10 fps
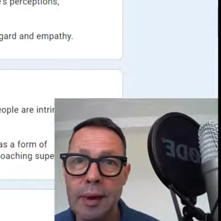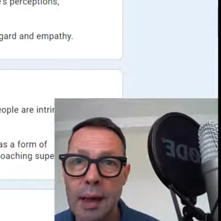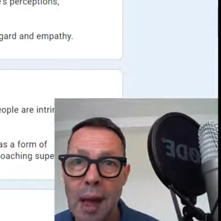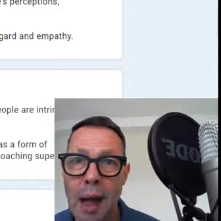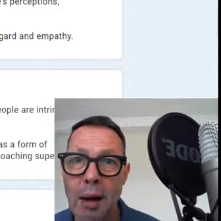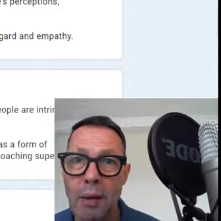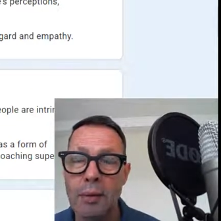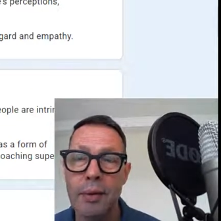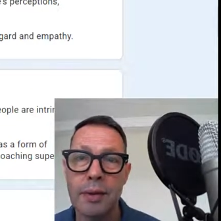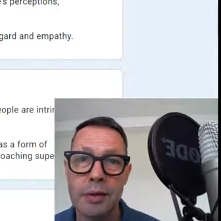how
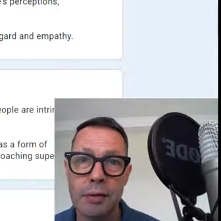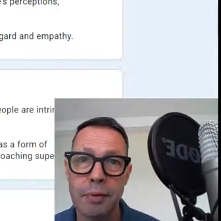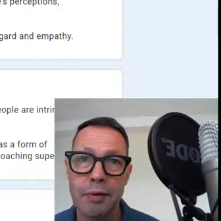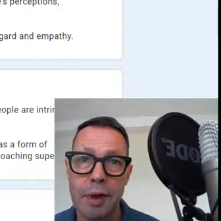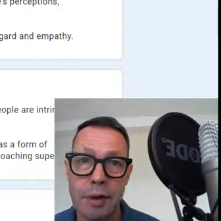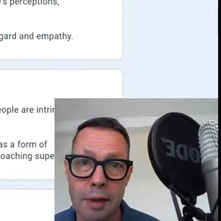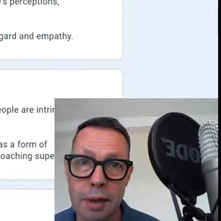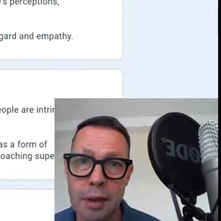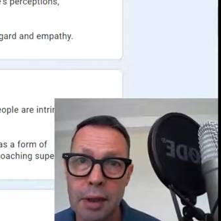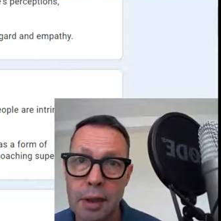the supervisor